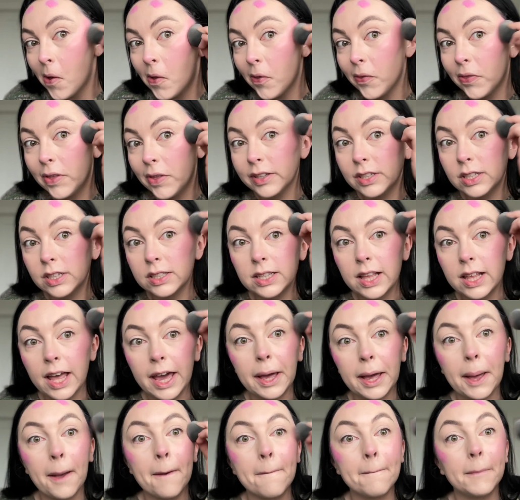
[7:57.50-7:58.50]
This is
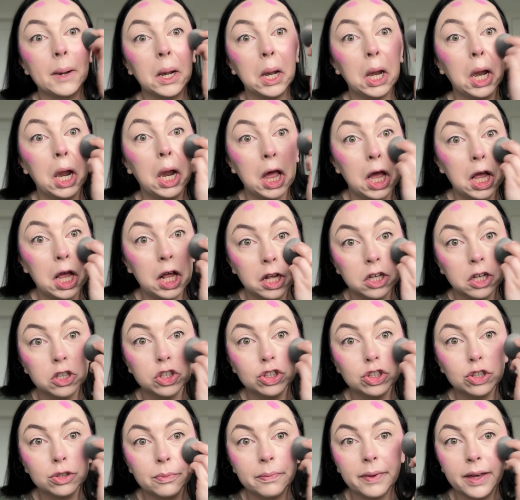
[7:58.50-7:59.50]
like
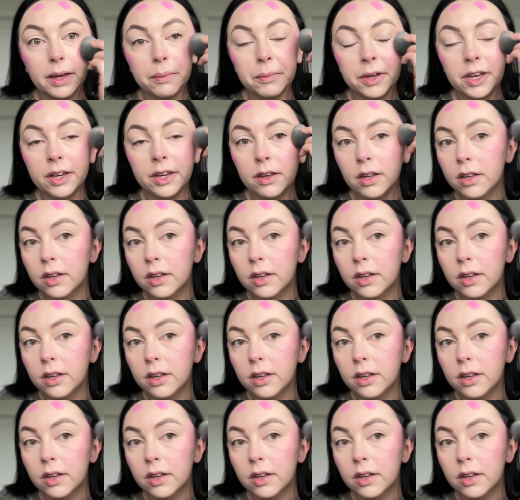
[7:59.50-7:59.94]
blush, baby.